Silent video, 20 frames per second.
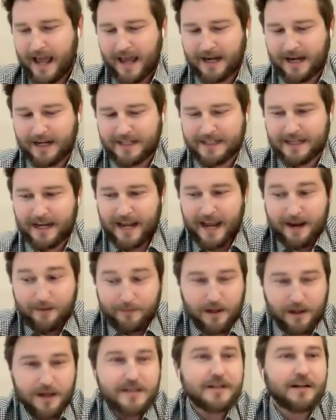And I said, "Hey,
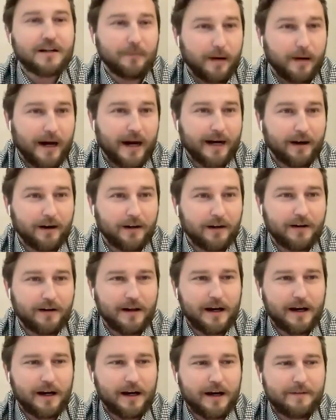we lost our buyer,
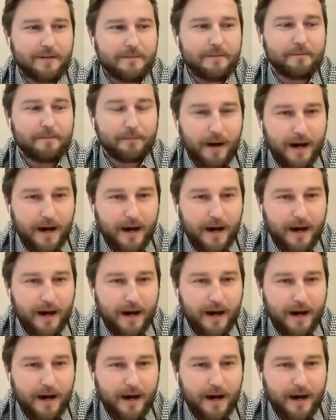um,